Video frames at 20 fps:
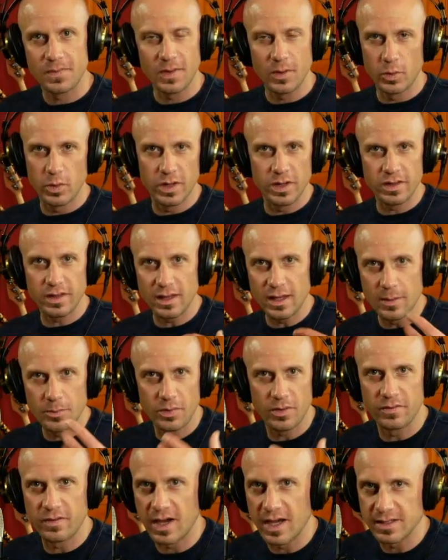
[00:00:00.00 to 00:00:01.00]
with
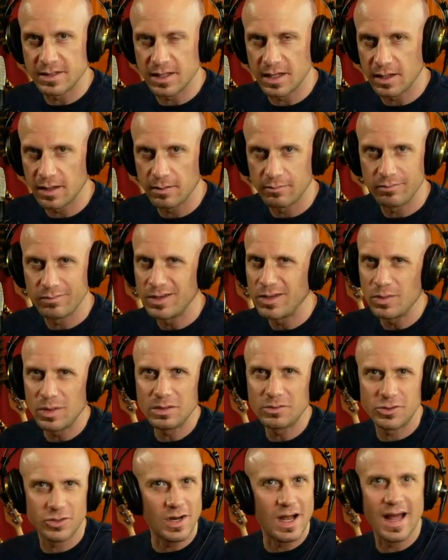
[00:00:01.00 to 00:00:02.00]
improvising,
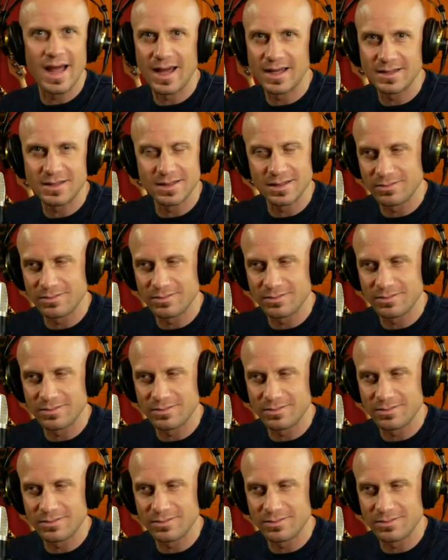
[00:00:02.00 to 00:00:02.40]
doing triads